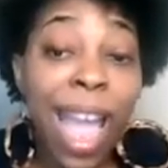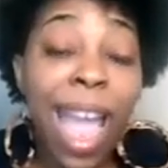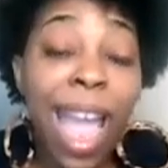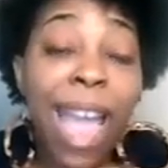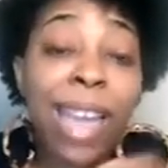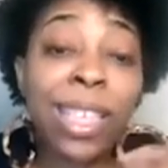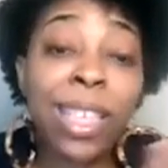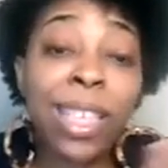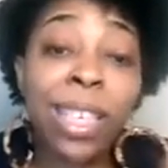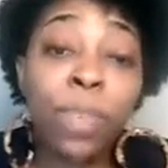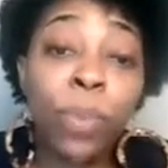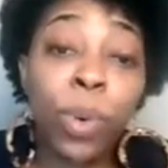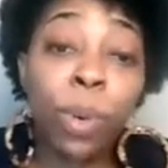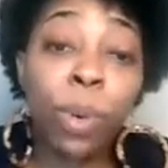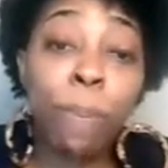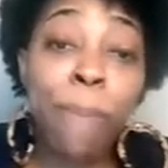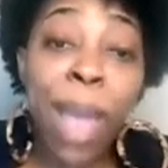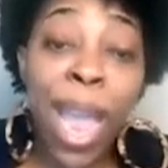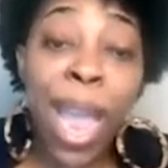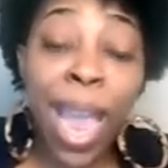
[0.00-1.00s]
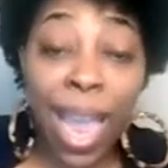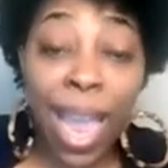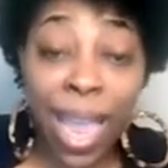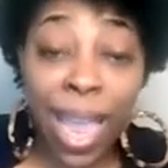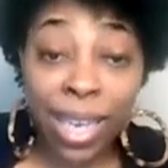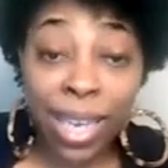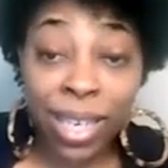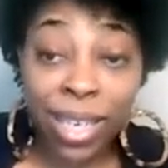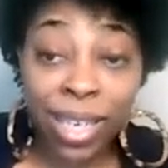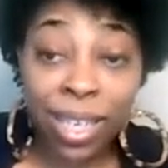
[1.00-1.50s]
actually were
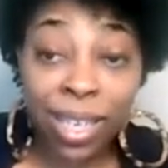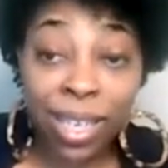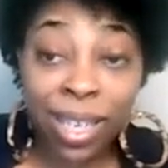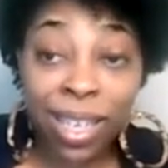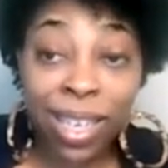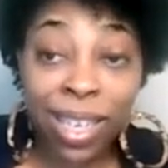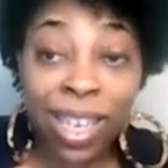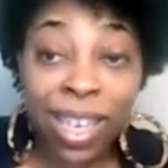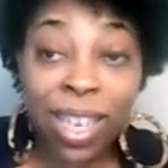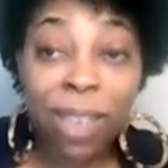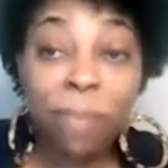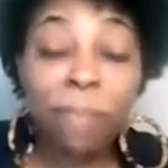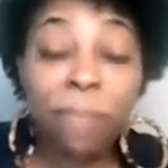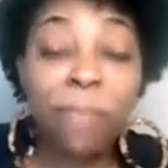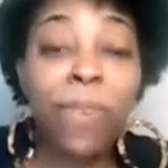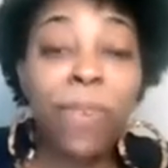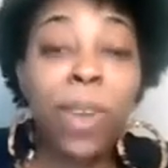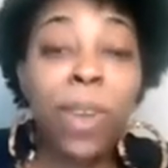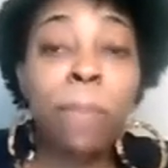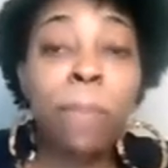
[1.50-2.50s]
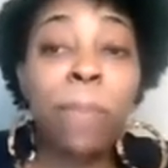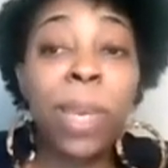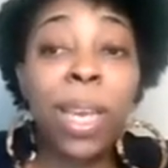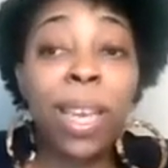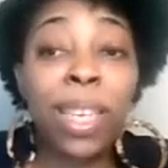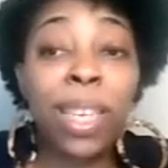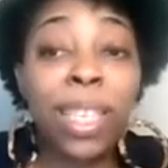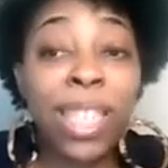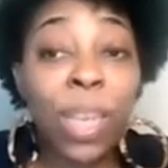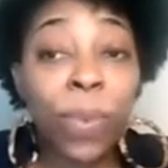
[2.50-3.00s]
banned
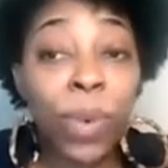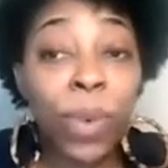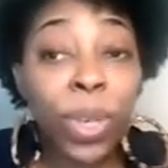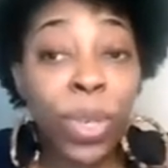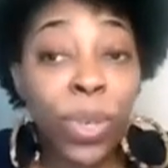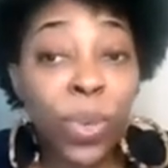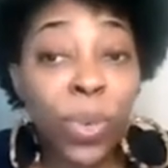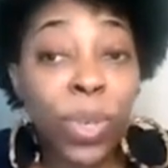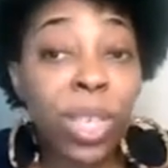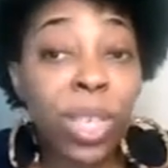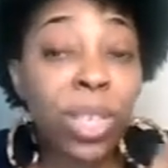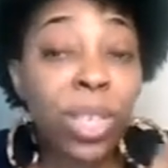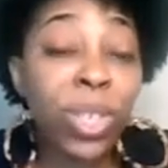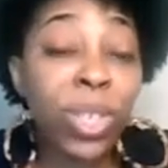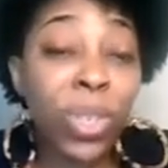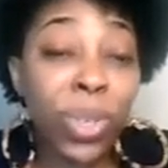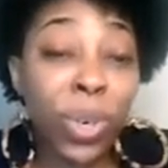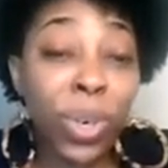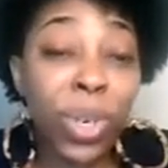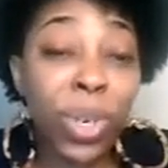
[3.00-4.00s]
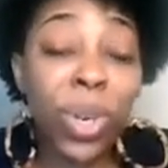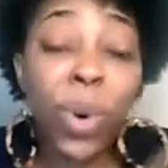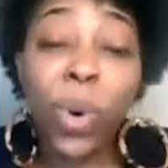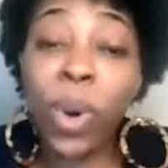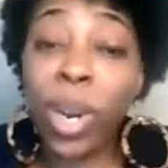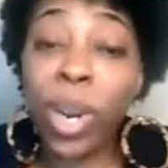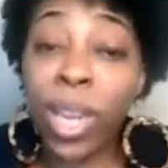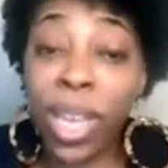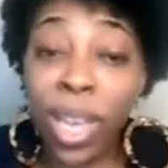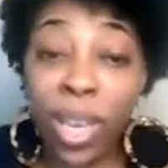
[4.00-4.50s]
because they were using certain
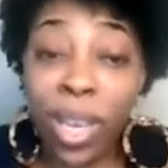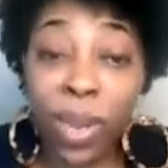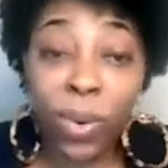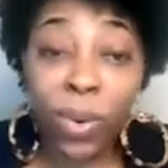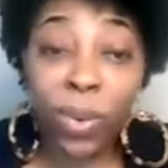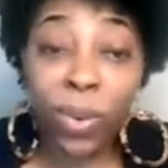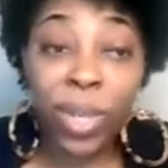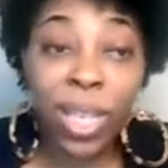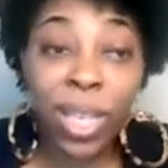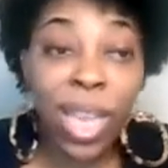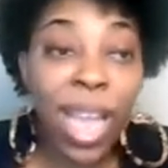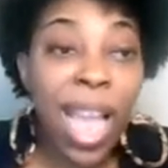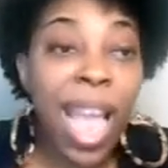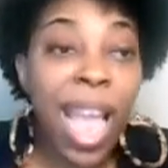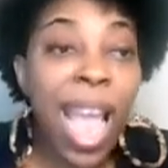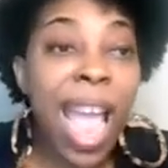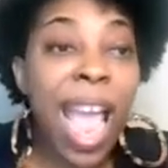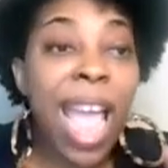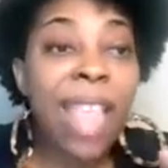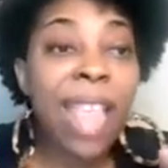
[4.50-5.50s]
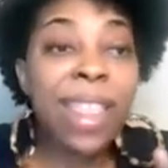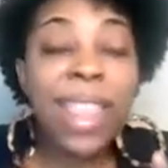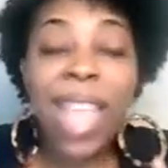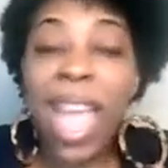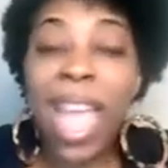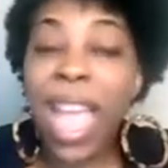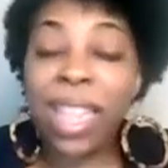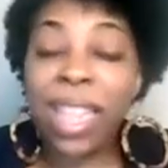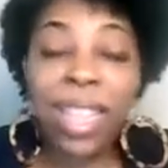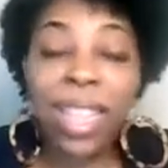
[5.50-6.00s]
audios
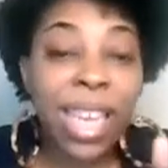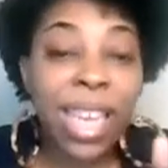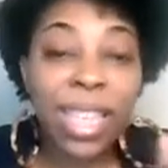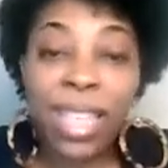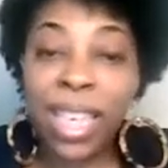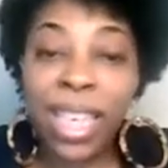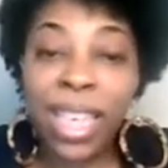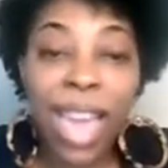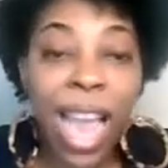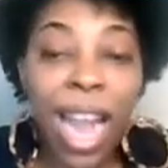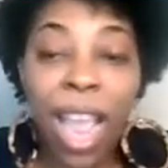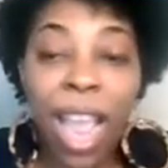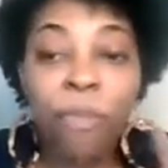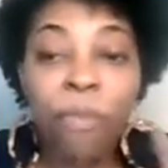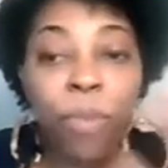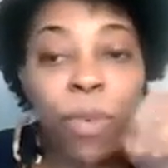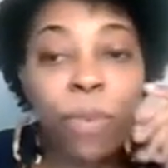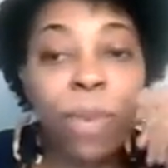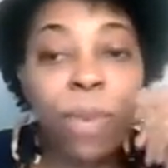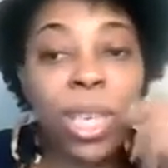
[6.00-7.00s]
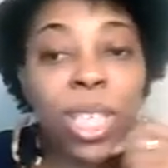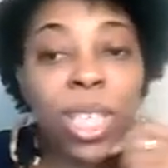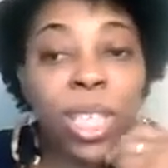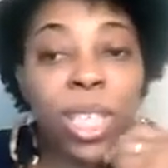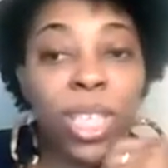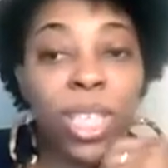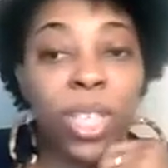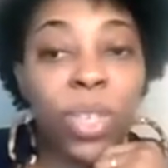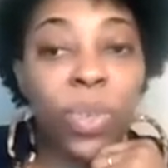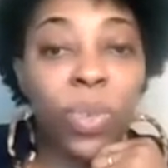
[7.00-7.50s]
that they did not have permission
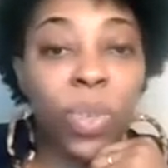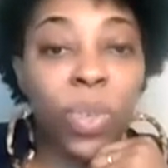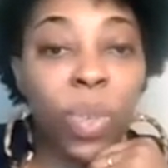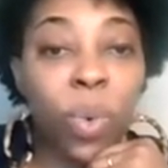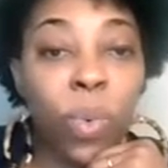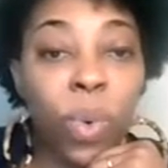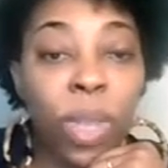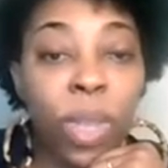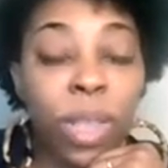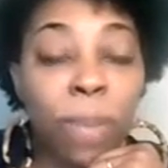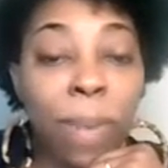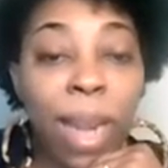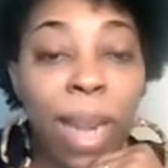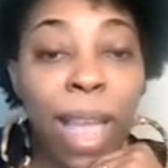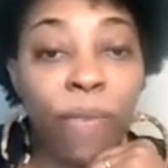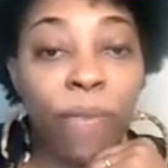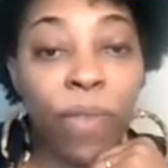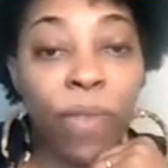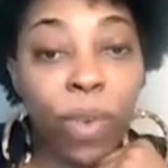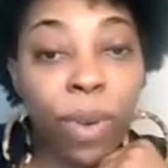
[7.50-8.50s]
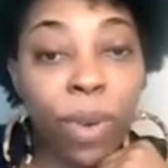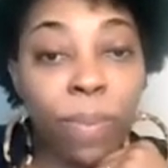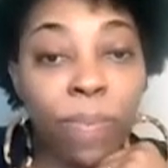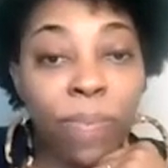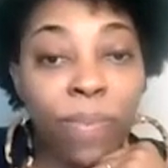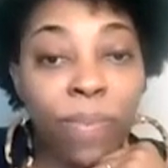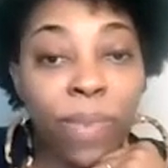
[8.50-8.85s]
to use on the platform.